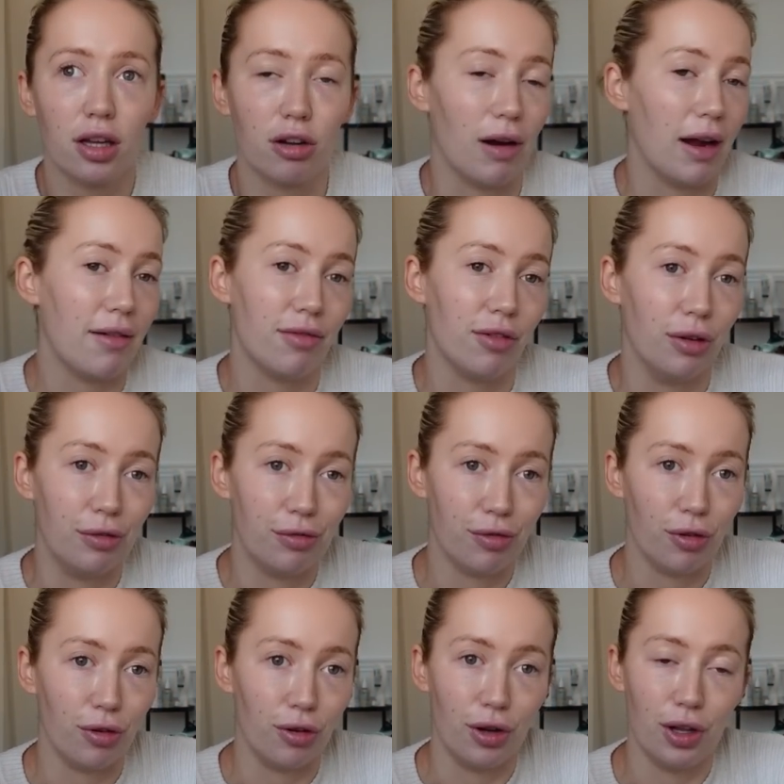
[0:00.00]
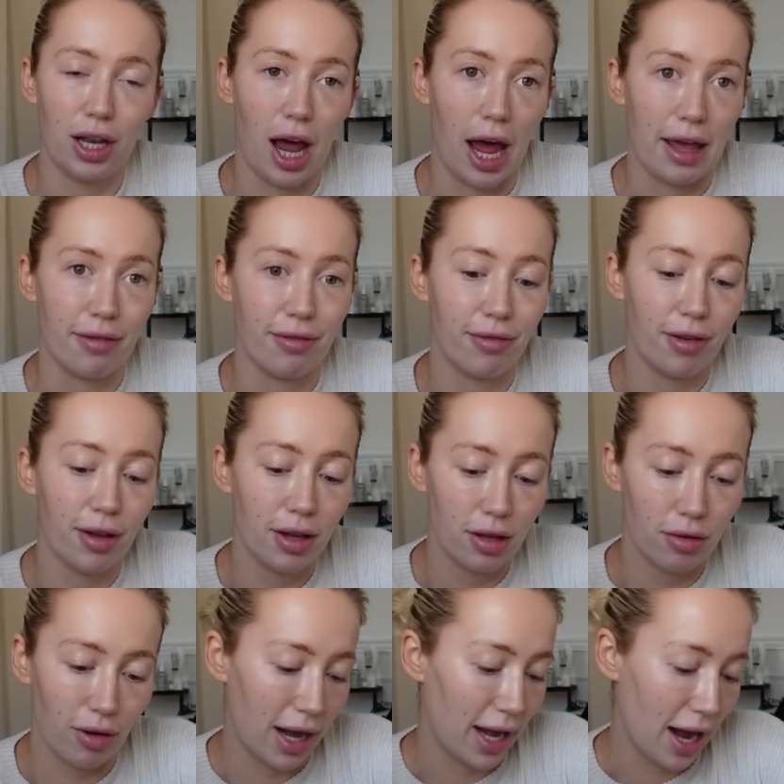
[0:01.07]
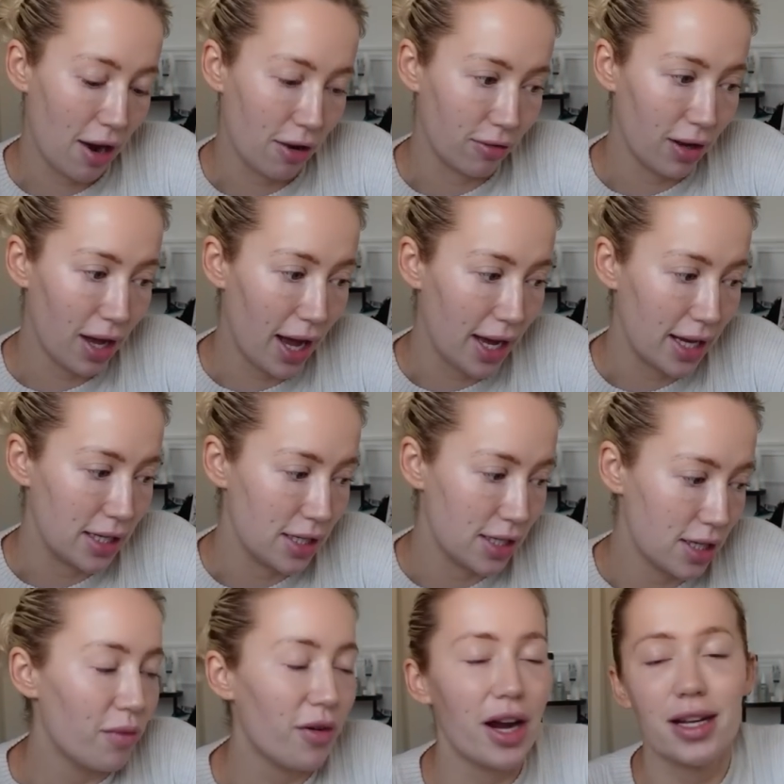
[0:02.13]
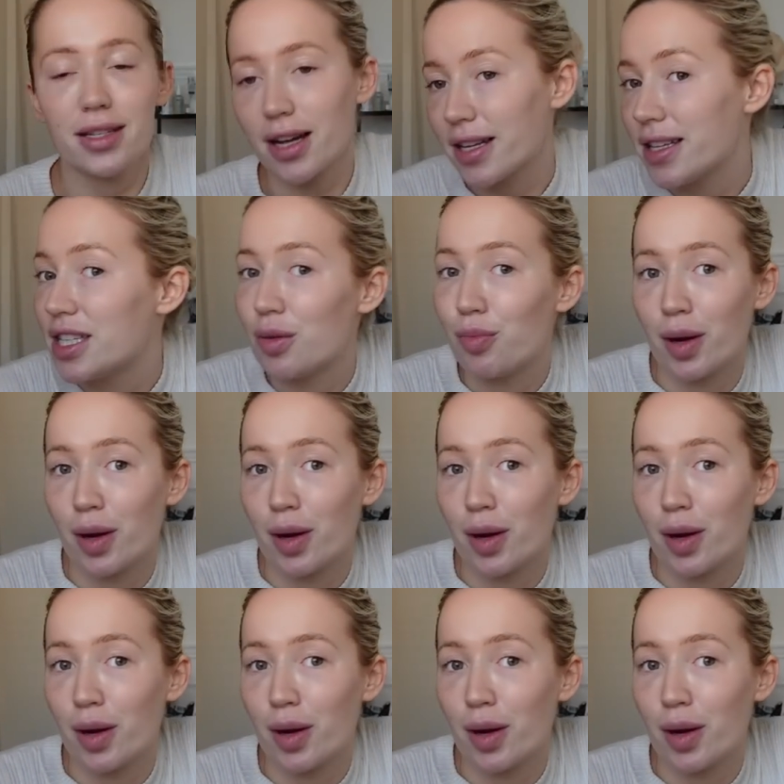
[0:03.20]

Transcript: grateful for life right now. And I'm very excited to